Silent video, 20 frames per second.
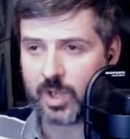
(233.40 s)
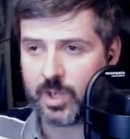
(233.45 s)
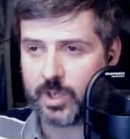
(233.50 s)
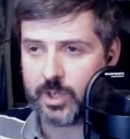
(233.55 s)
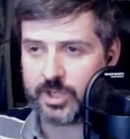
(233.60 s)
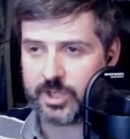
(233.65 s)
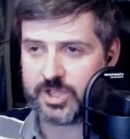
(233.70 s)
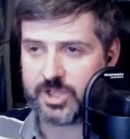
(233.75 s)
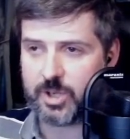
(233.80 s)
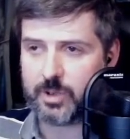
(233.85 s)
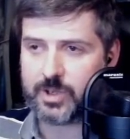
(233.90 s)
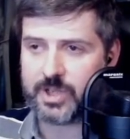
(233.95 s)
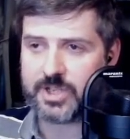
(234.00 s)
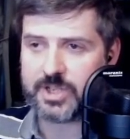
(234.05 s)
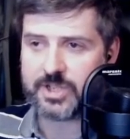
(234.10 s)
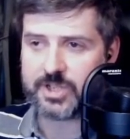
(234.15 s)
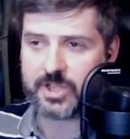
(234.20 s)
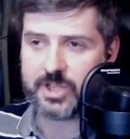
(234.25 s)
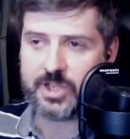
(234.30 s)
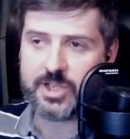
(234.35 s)
Is
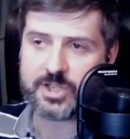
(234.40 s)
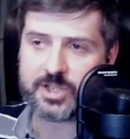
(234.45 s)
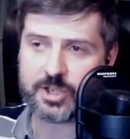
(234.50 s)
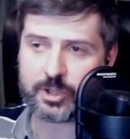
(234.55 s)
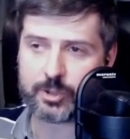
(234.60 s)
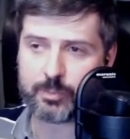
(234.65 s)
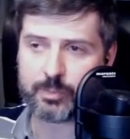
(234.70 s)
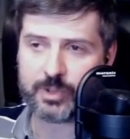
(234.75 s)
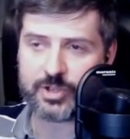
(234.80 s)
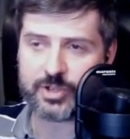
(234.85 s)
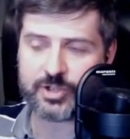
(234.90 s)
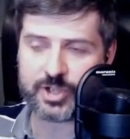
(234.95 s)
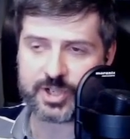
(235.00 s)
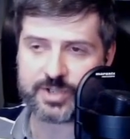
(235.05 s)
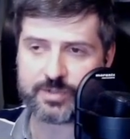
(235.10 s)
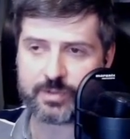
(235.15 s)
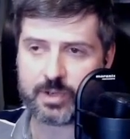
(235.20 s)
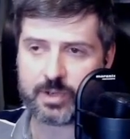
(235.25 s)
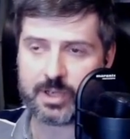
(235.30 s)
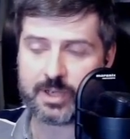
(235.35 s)
nowadays easier to play chess
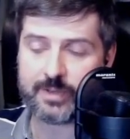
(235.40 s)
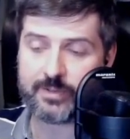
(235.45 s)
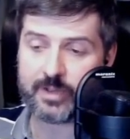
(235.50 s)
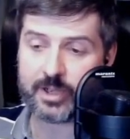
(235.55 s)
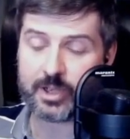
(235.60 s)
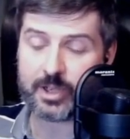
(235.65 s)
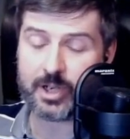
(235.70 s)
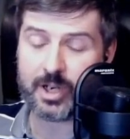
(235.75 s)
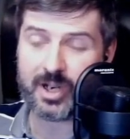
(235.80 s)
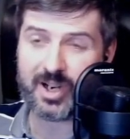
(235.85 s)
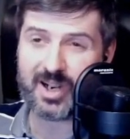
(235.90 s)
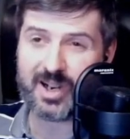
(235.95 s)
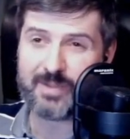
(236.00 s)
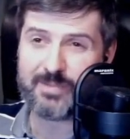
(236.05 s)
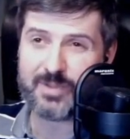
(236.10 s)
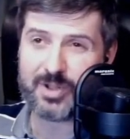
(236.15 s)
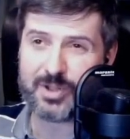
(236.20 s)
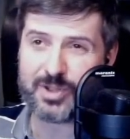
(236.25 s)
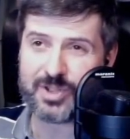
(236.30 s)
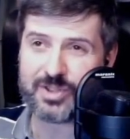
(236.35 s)
for a living? I'm
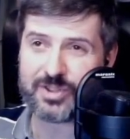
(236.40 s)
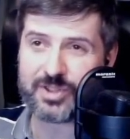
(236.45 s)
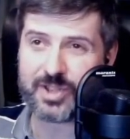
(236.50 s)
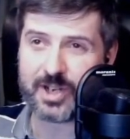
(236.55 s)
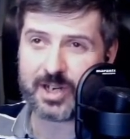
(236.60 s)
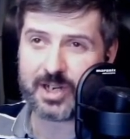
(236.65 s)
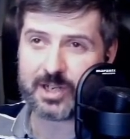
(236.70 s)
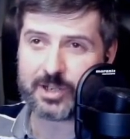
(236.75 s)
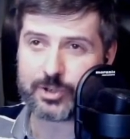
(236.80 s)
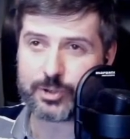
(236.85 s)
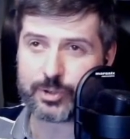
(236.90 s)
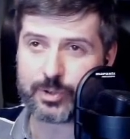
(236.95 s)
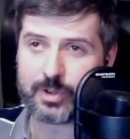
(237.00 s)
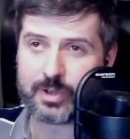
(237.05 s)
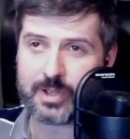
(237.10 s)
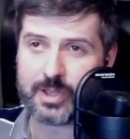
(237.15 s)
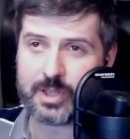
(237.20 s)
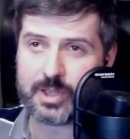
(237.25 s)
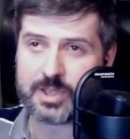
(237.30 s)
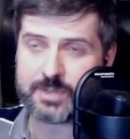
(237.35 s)
not entirely sure.
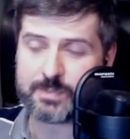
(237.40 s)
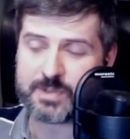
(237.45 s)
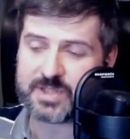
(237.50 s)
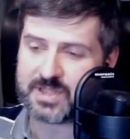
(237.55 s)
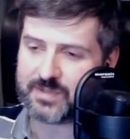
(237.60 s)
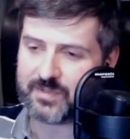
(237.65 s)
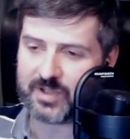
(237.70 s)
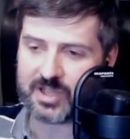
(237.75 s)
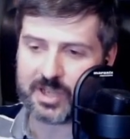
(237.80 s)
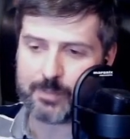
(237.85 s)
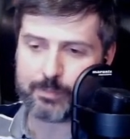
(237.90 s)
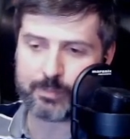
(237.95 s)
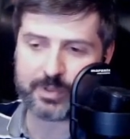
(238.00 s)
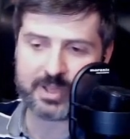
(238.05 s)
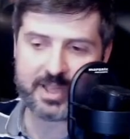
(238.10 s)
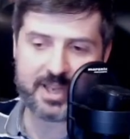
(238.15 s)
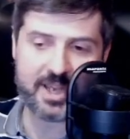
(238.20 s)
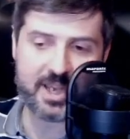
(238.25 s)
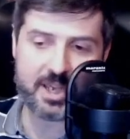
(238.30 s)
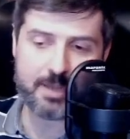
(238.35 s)
Specifically
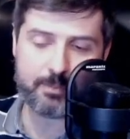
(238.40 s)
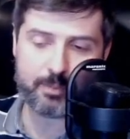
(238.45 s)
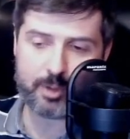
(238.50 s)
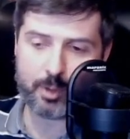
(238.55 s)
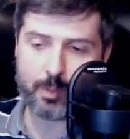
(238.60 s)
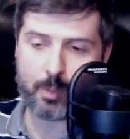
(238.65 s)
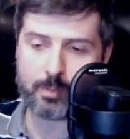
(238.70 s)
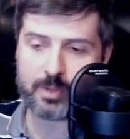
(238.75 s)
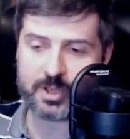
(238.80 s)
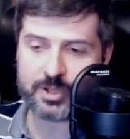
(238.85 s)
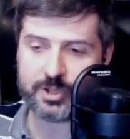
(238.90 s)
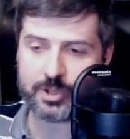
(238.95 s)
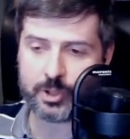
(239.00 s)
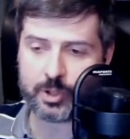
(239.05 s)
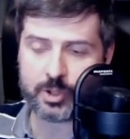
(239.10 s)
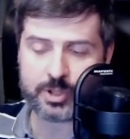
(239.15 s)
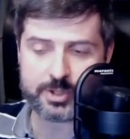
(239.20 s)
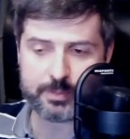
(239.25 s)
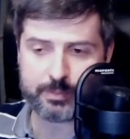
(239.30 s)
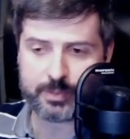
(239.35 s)
playing, probably
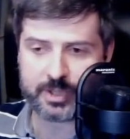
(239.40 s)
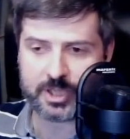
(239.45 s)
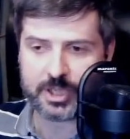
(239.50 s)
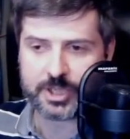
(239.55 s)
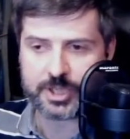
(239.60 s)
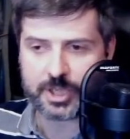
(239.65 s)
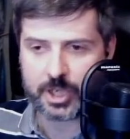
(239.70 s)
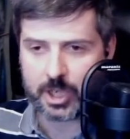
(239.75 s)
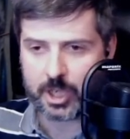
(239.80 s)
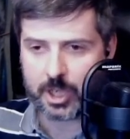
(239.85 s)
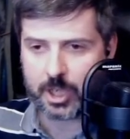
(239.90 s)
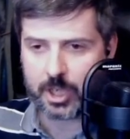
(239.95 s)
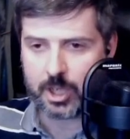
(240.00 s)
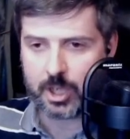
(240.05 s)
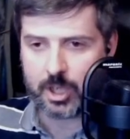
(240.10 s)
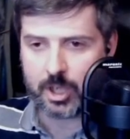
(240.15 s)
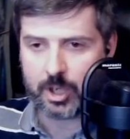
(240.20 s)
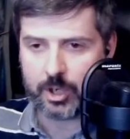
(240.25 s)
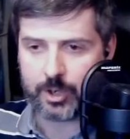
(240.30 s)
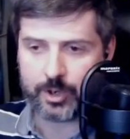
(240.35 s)
not, but
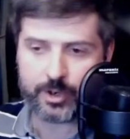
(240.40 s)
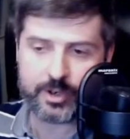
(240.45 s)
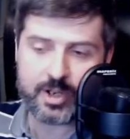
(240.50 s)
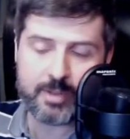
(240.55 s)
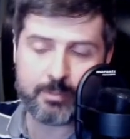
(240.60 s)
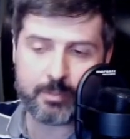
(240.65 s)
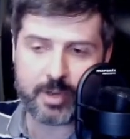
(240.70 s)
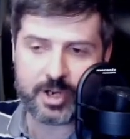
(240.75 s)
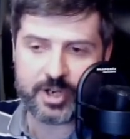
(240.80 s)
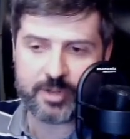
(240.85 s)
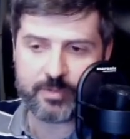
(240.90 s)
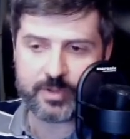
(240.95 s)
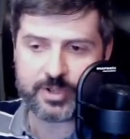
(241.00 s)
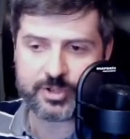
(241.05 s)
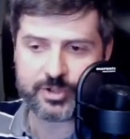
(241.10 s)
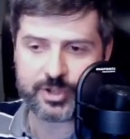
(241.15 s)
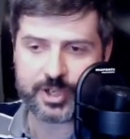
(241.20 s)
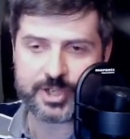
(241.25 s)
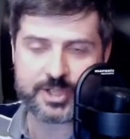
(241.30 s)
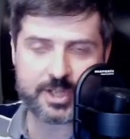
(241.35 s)
earning money with
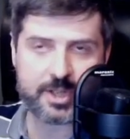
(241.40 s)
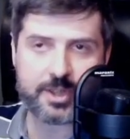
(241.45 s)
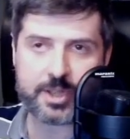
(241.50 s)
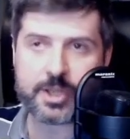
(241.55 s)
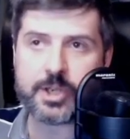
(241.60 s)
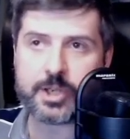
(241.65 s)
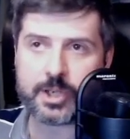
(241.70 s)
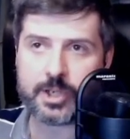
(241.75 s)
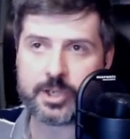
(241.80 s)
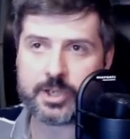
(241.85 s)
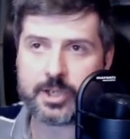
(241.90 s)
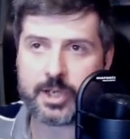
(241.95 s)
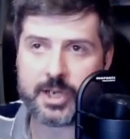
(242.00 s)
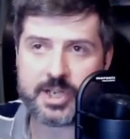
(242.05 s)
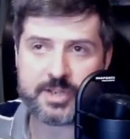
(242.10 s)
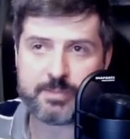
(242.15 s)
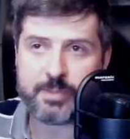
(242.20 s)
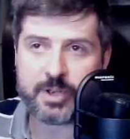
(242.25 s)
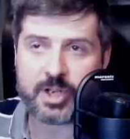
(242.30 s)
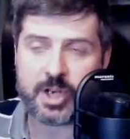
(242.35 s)
chess, I think it
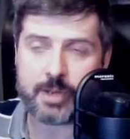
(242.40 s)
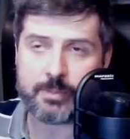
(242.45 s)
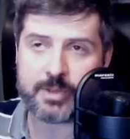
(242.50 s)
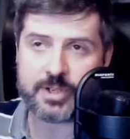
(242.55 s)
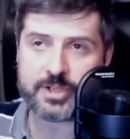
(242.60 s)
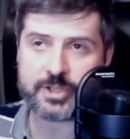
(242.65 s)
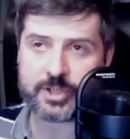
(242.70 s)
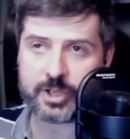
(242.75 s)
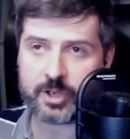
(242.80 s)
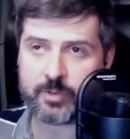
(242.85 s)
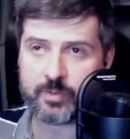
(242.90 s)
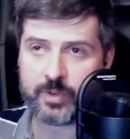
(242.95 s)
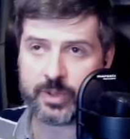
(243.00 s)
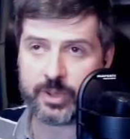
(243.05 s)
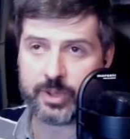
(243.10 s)
has become easier with